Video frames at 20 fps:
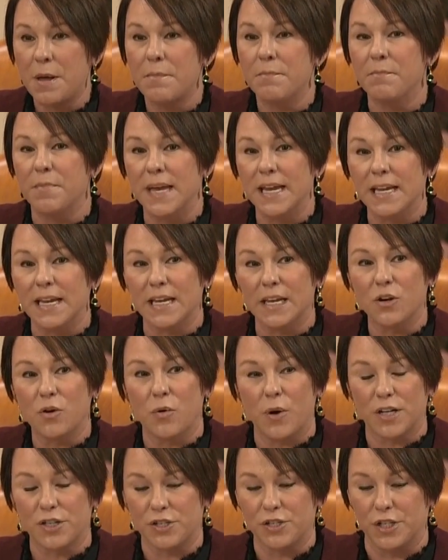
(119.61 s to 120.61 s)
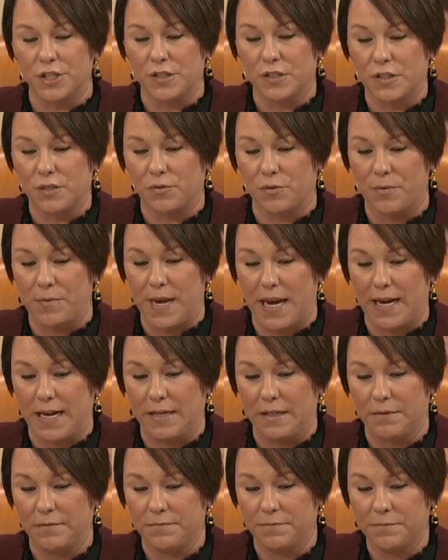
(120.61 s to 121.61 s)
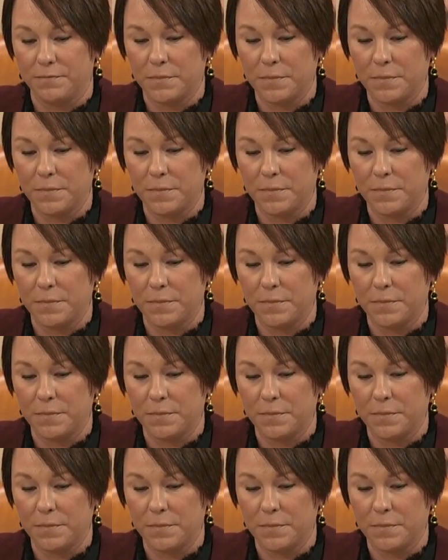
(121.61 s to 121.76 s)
Many questions remain.